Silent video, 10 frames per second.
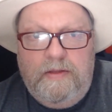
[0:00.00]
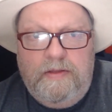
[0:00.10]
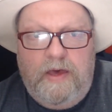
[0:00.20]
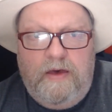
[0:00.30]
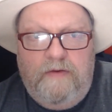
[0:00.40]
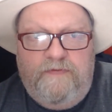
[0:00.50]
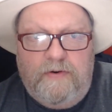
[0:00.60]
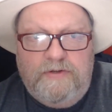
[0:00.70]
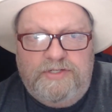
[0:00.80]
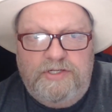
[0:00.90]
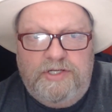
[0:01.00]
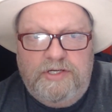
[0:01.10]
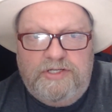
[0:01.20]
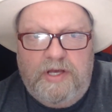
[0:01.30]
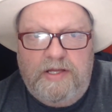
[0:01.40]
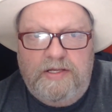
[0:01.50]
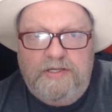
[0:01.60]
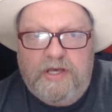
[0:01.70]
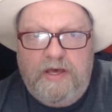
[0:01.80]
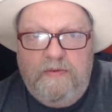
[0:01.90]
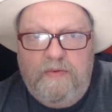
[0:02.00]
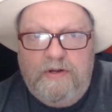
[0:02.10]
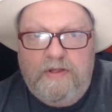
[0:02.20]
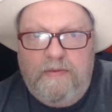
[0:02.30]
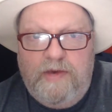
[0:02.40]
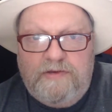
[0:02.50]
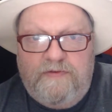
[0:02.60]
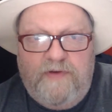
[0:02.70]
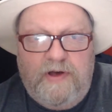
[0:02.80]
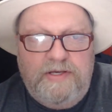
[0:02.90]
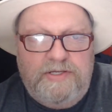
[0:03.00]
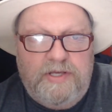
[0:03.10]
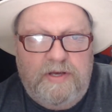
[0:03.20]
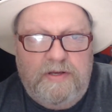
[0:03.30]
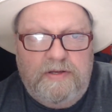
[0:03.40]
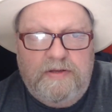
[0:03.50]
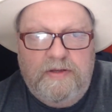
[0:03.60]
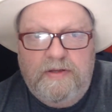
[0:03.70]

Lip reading: Yeah, Fox is just saying he's getting one of them X-Phase QRM